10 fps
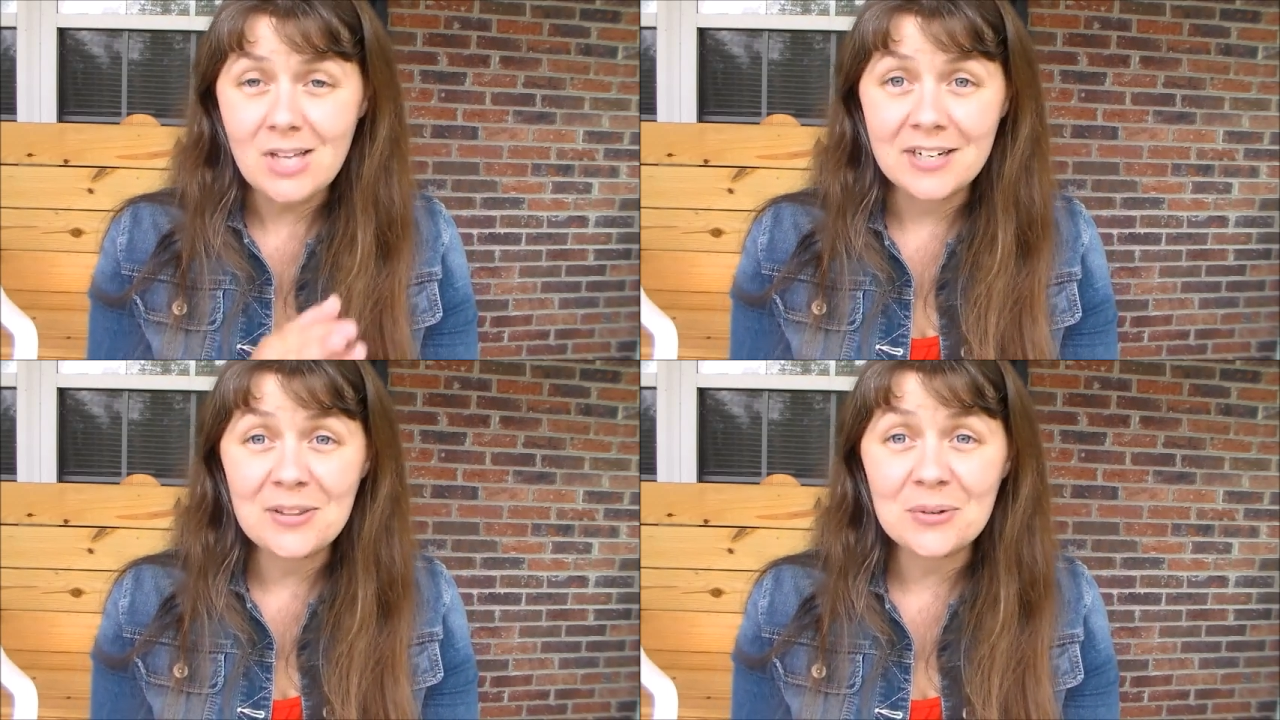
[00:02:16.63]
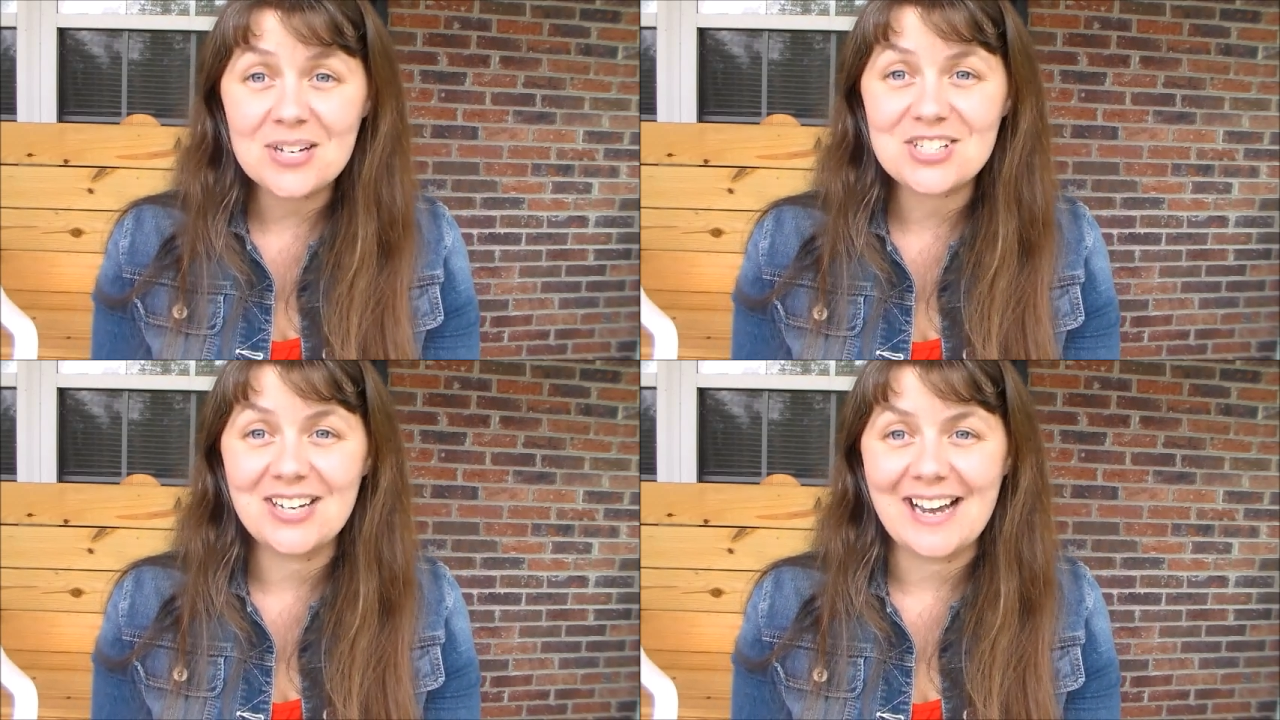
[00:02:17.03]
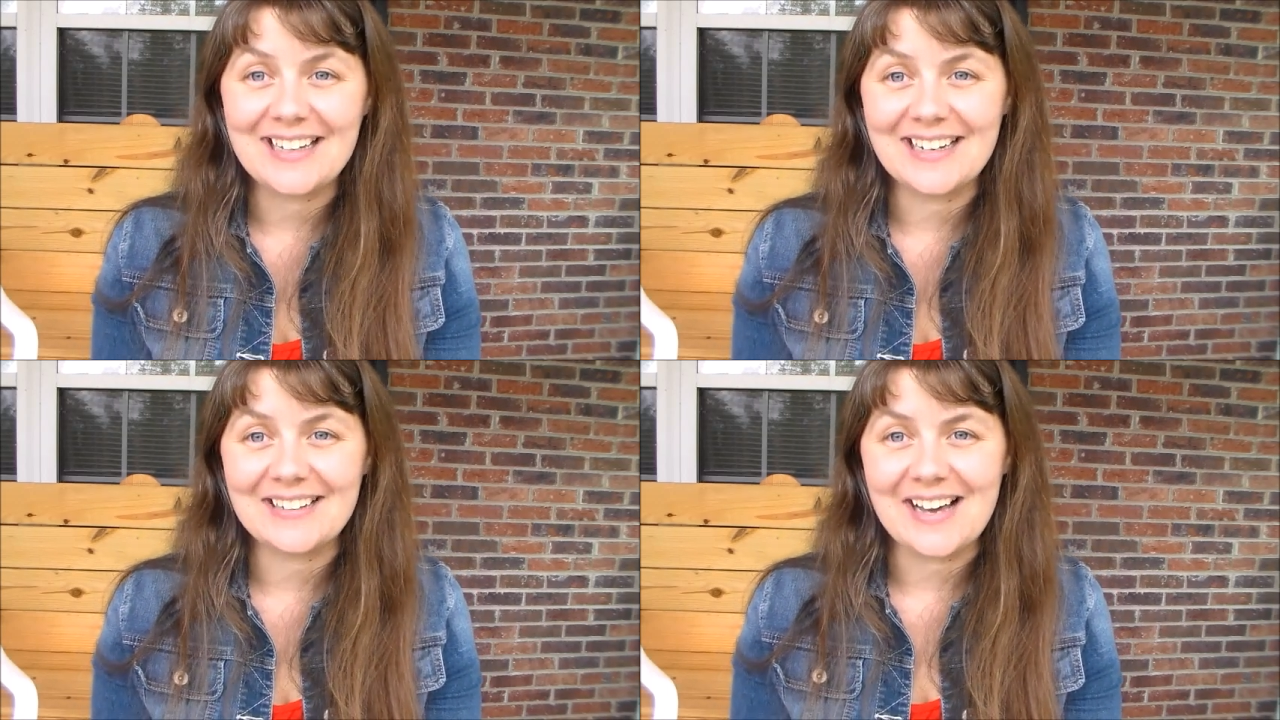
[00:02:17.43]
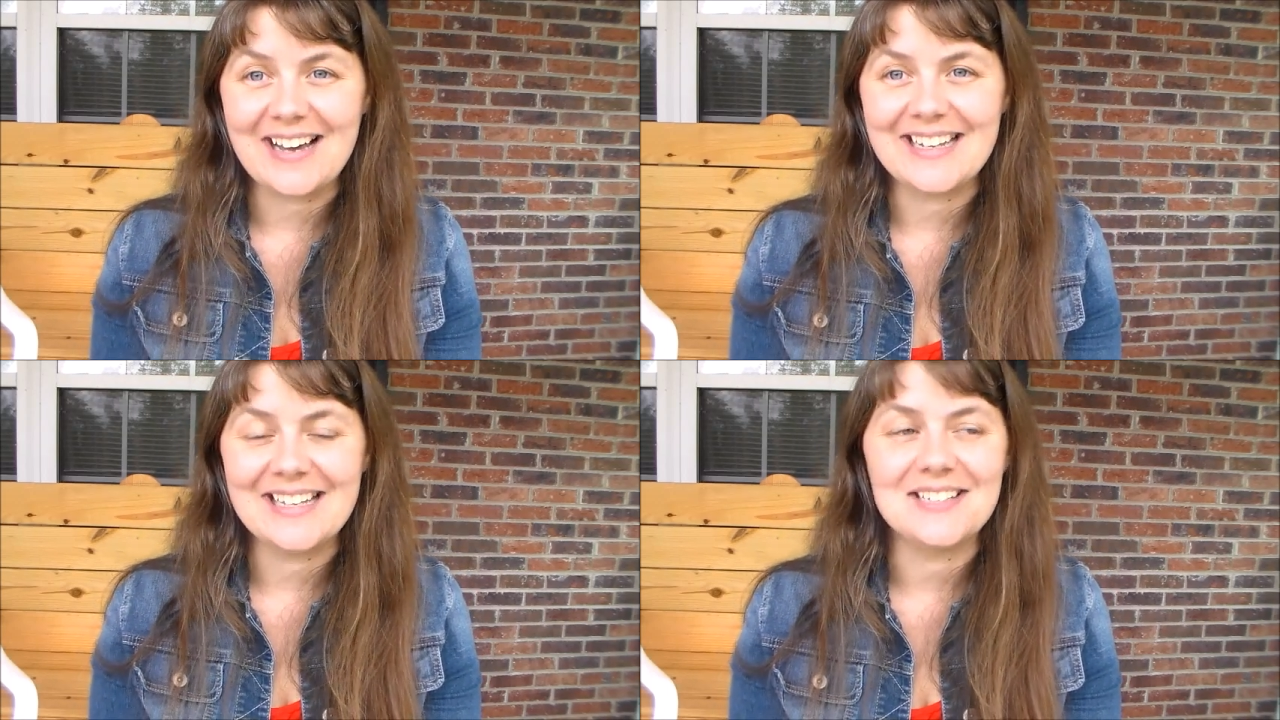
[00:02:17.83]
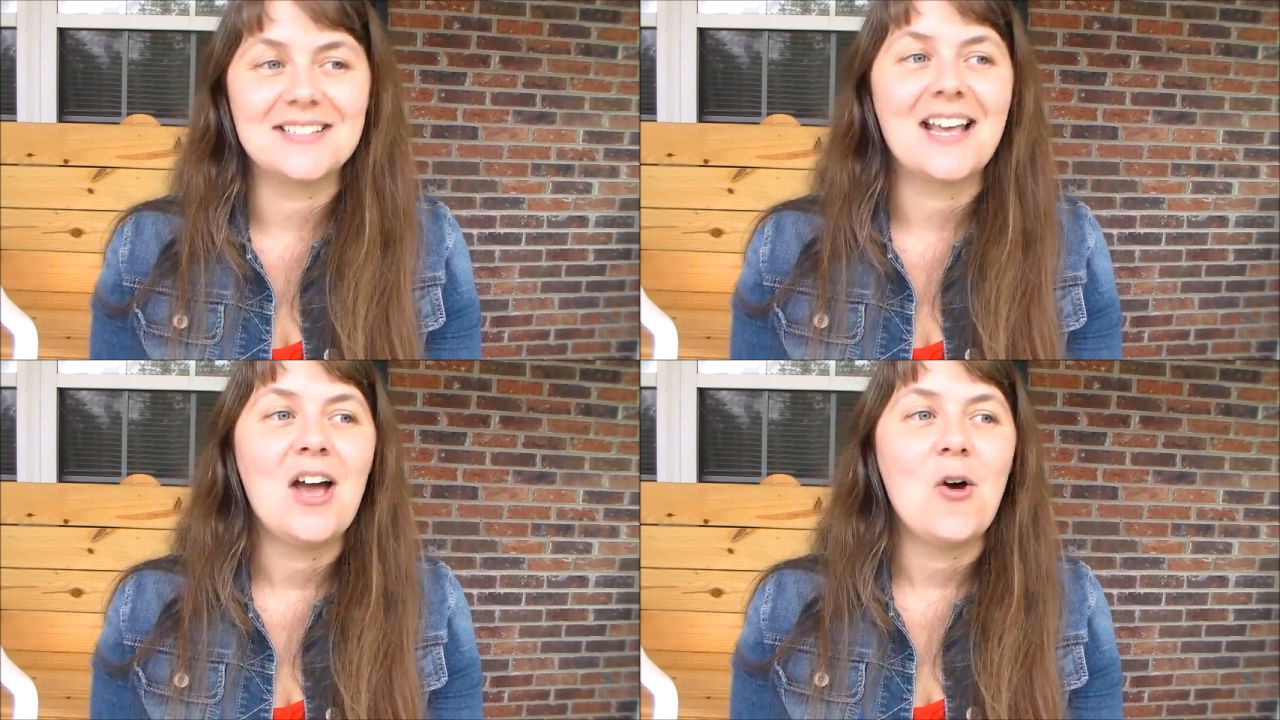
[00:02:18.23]
Another question I get a lot
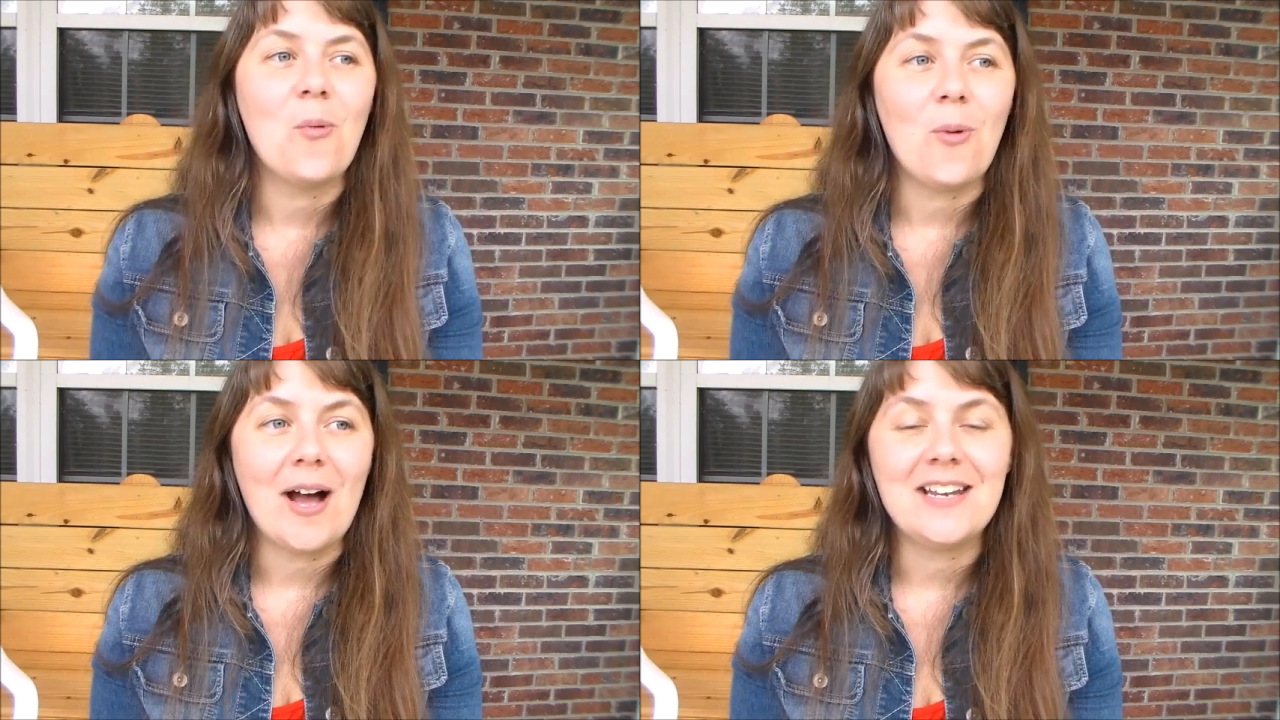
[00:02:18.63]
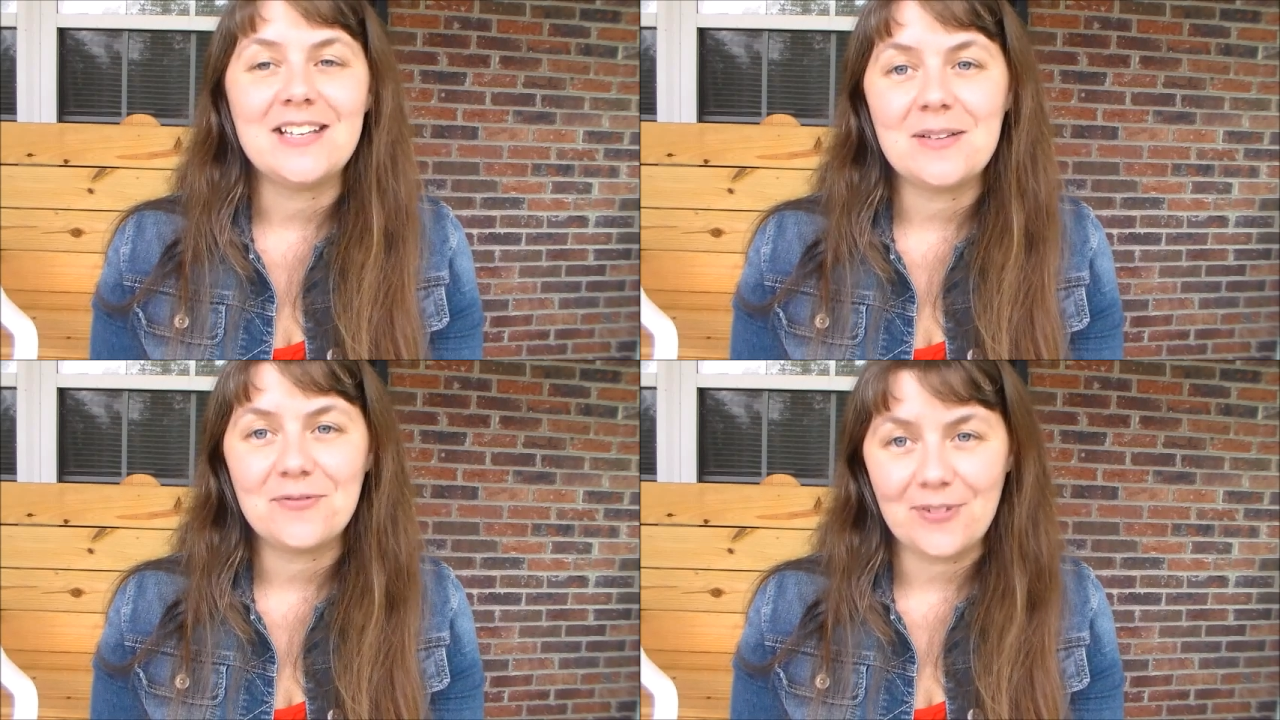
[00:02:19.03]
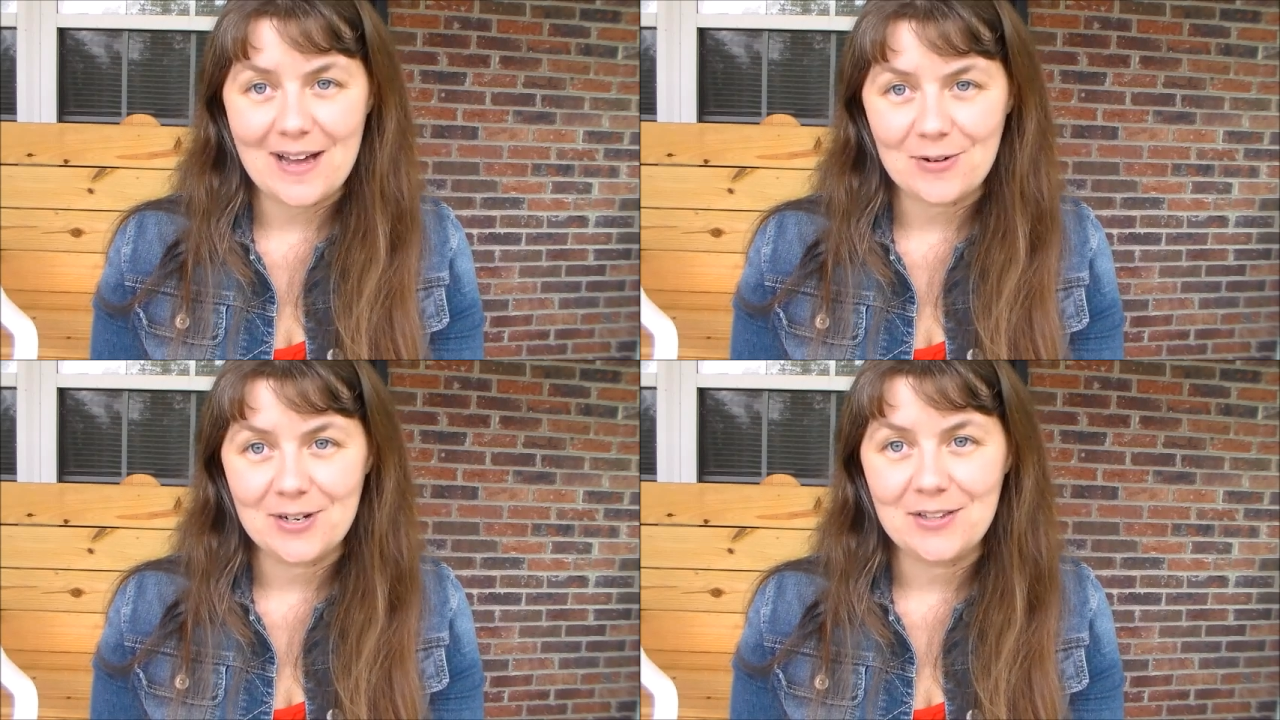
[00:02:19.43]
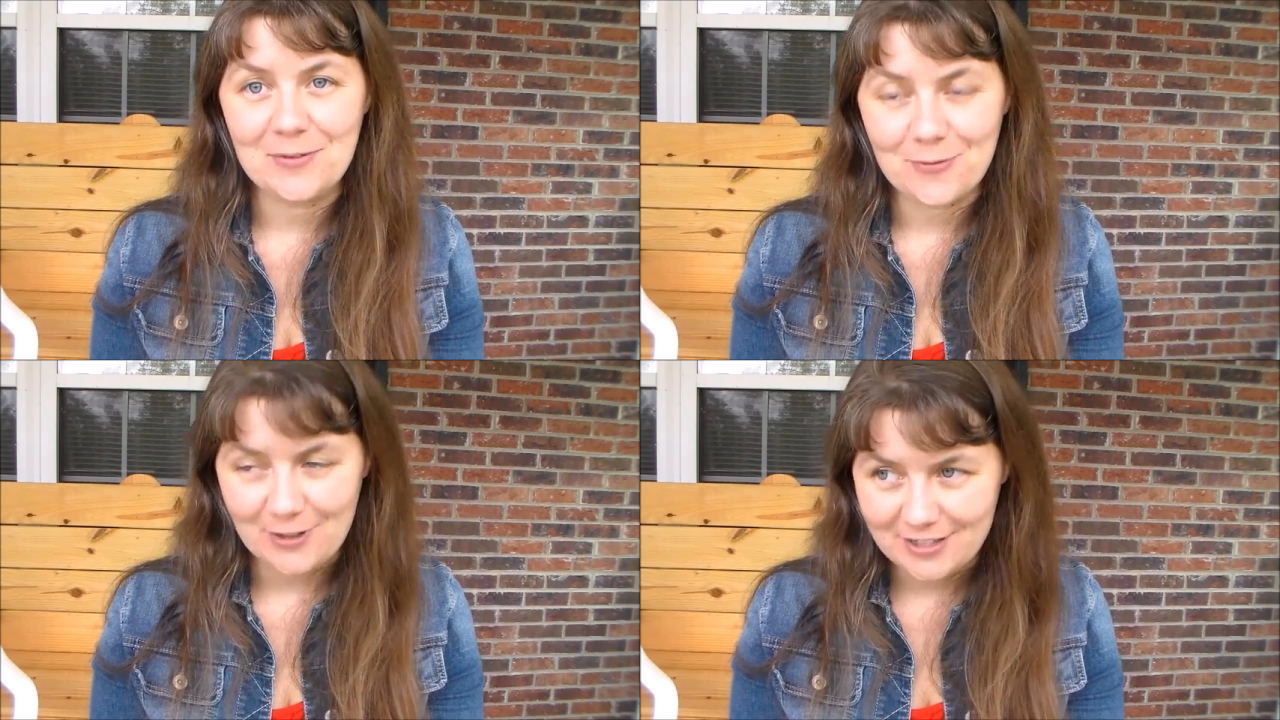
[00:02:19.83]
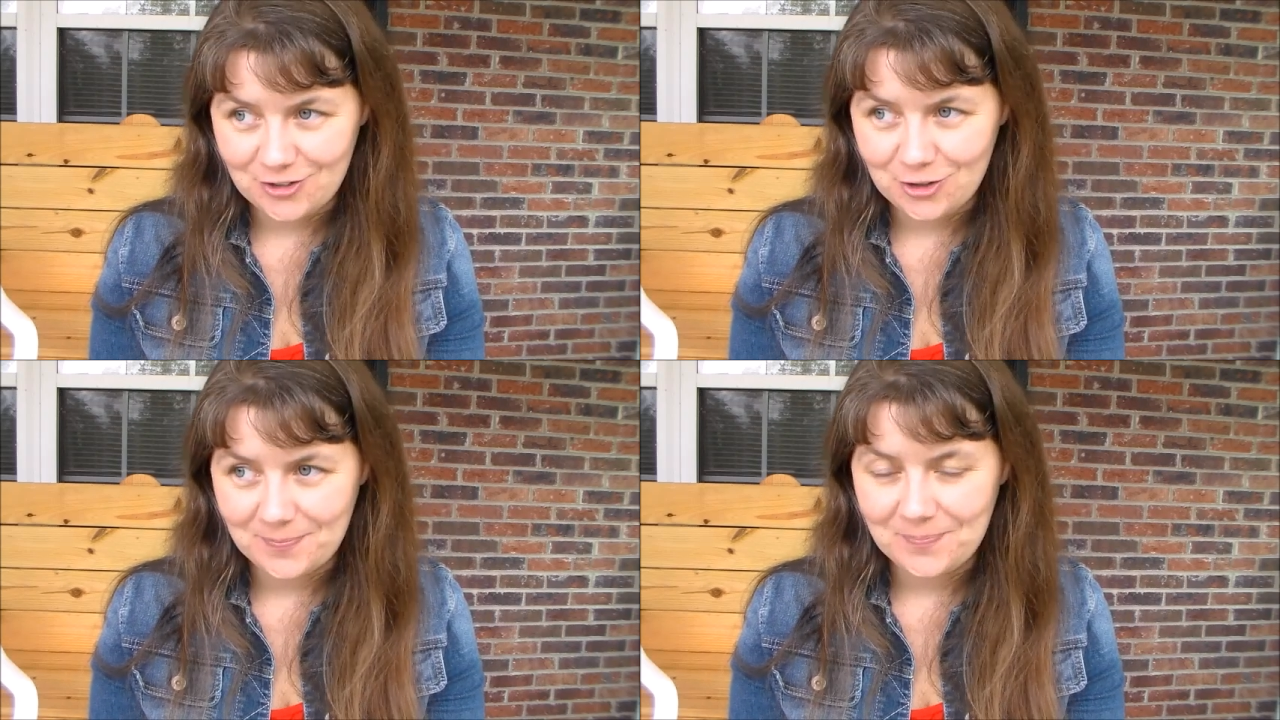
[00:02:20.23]
is, why do you keep flour in the
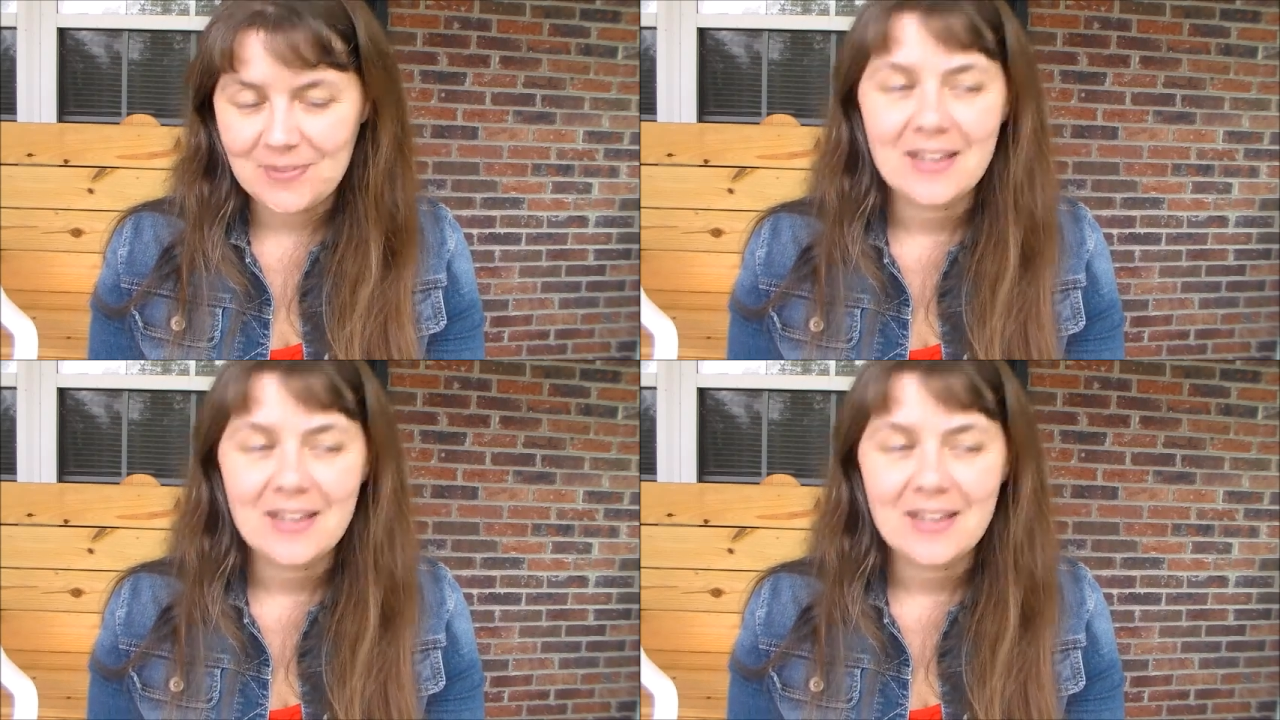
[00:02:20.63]
fridge?